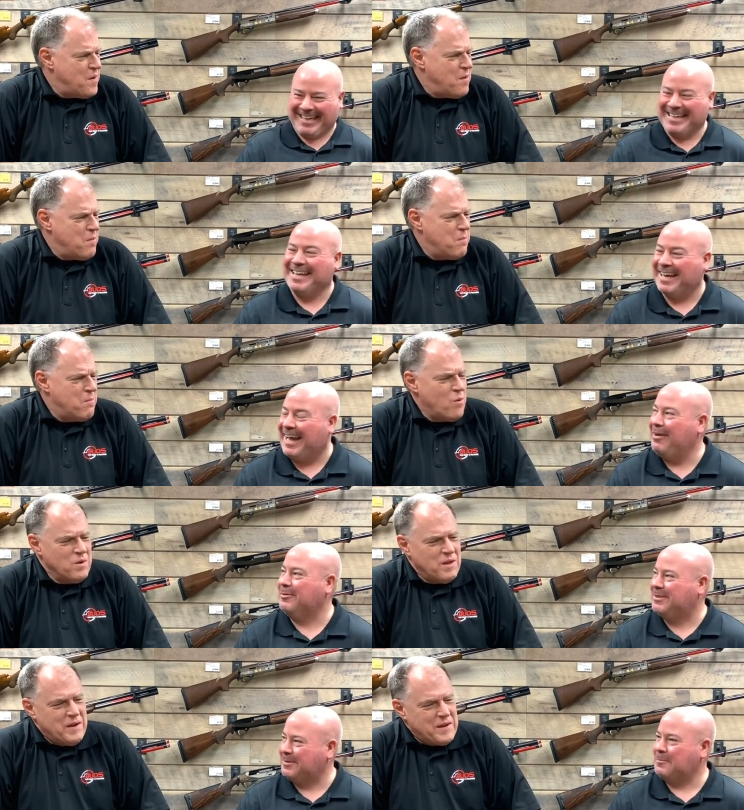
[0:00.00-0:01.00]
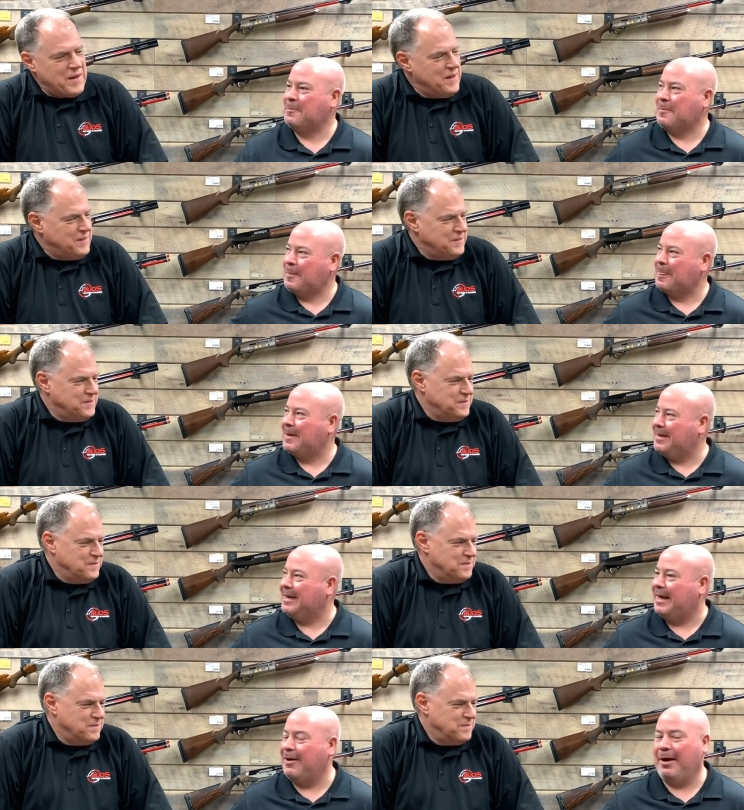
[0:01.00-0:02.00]
Speaker 1: yeah, More I was like,
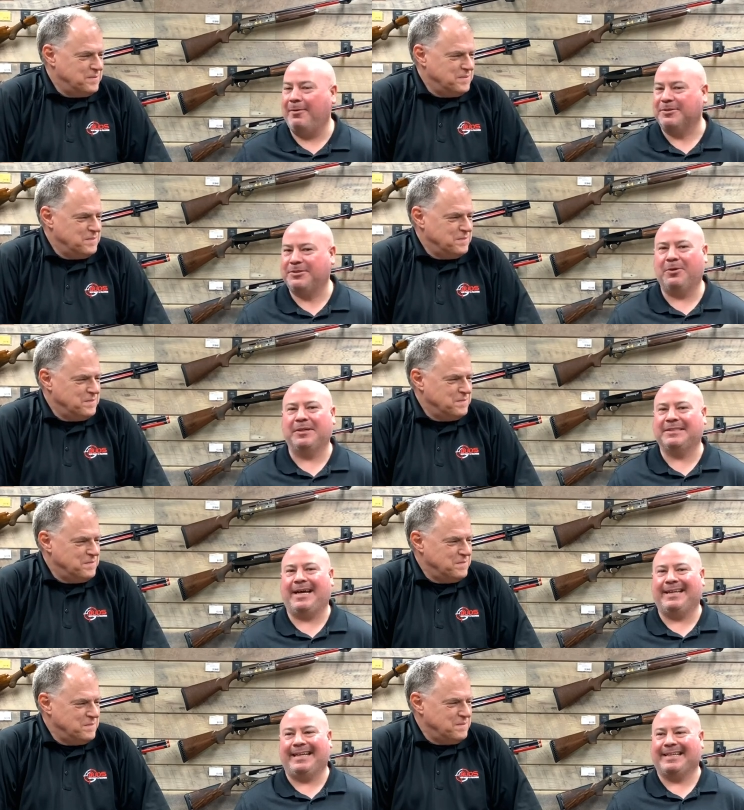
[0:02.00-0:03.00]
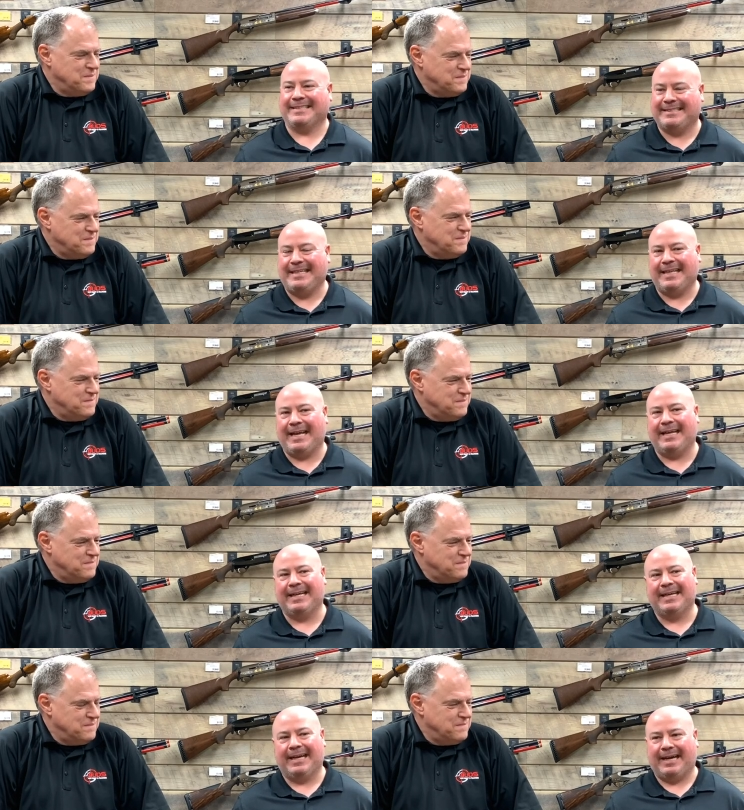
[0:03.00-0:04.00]
yeah, I, I, was so excited to get to see
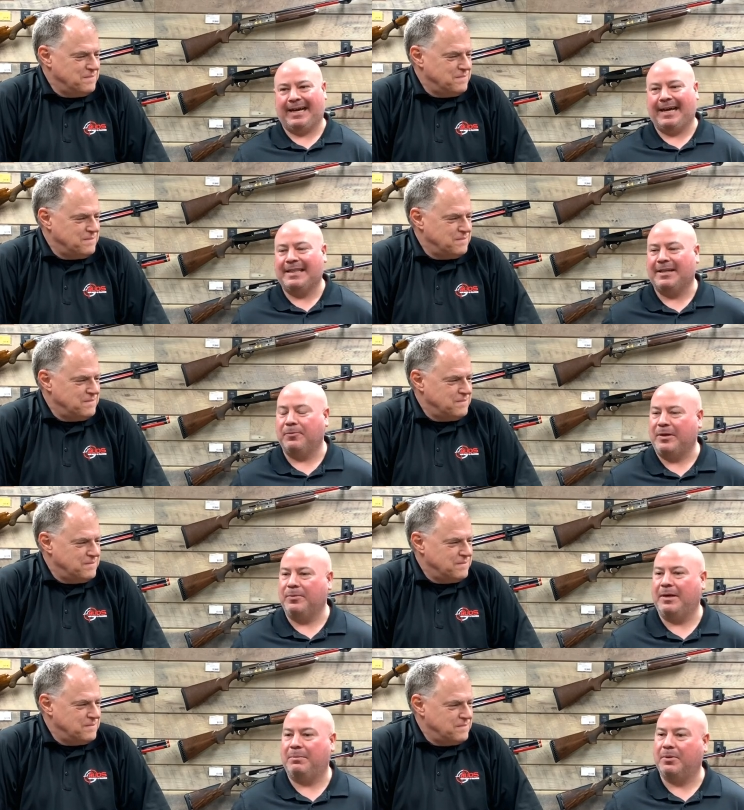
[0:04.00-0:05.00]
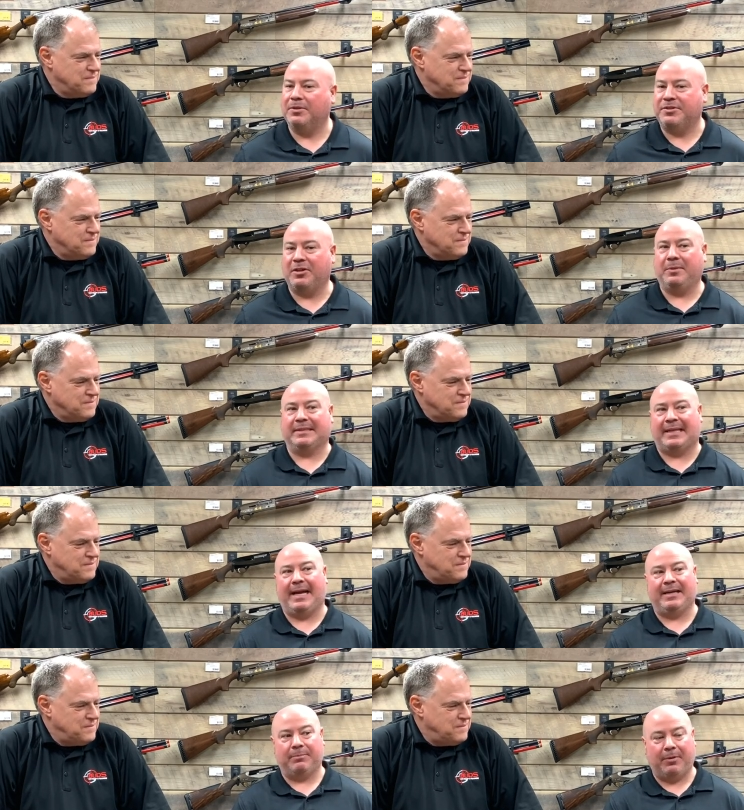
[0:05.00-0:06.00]
that. Uh, and then we went and pulled the gentleman
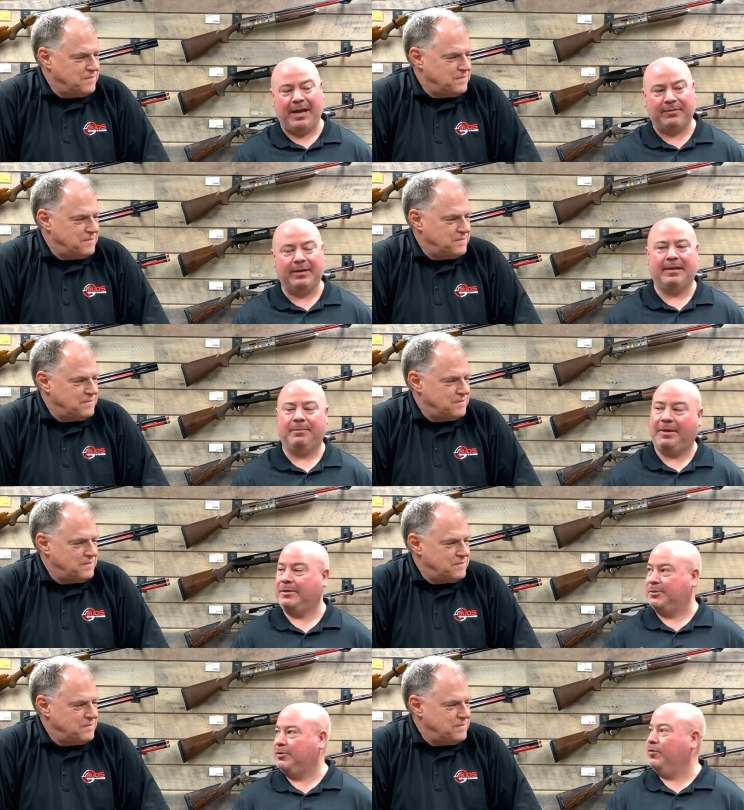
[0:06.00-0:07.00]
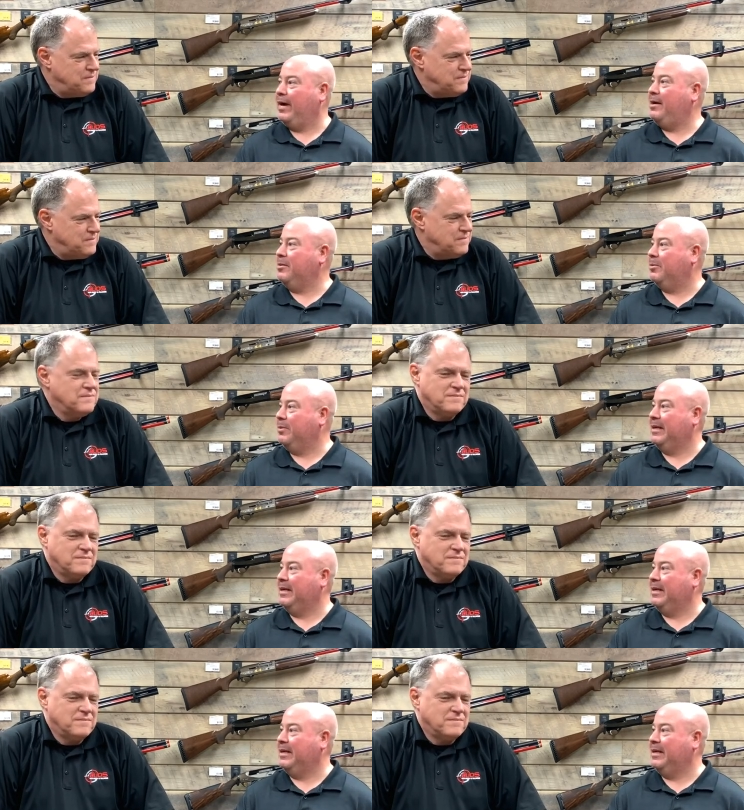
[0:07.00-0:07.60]
aside in private because it was so valuable. We